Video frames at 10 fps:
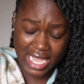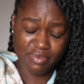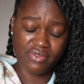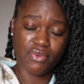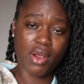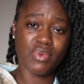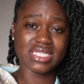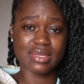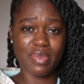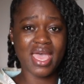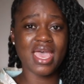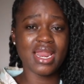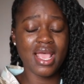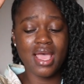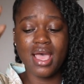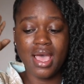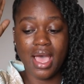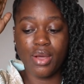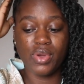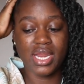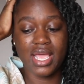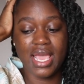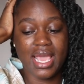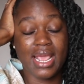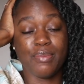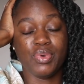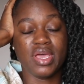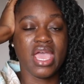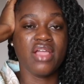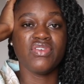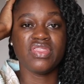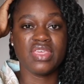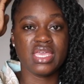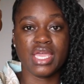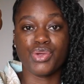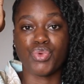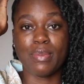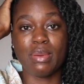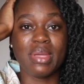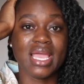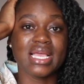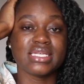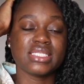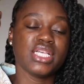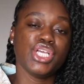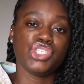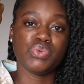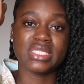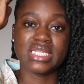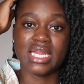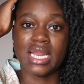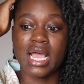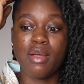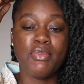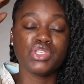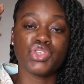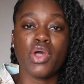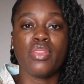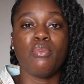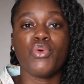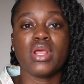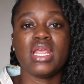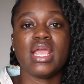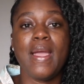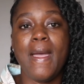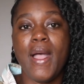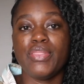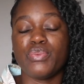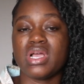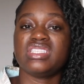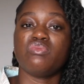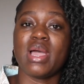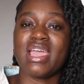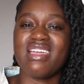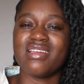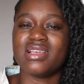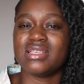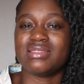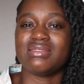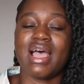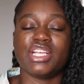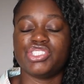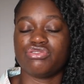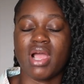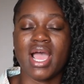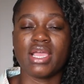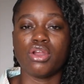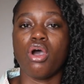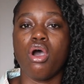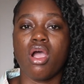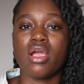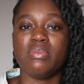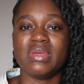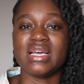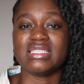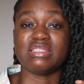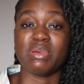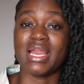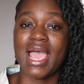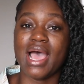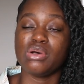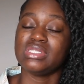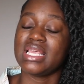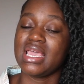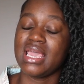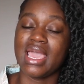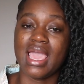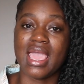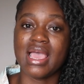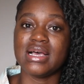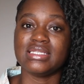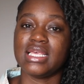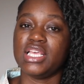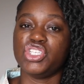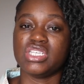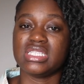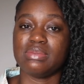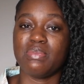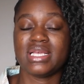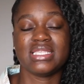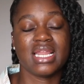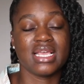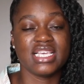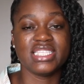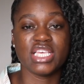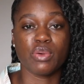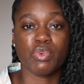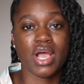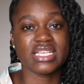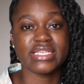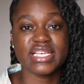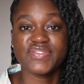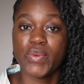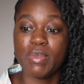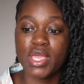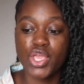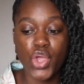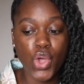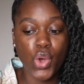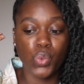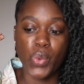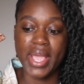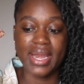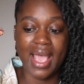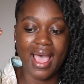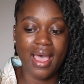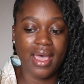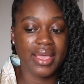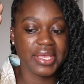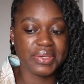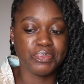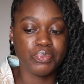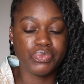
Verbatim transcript: night before I went to bed, I went ahead and put everything in rubber bands, twisted it up. So in the morning, the rest of my hair is not dry and hard because it's been out. And it just makes it an easier process for me when I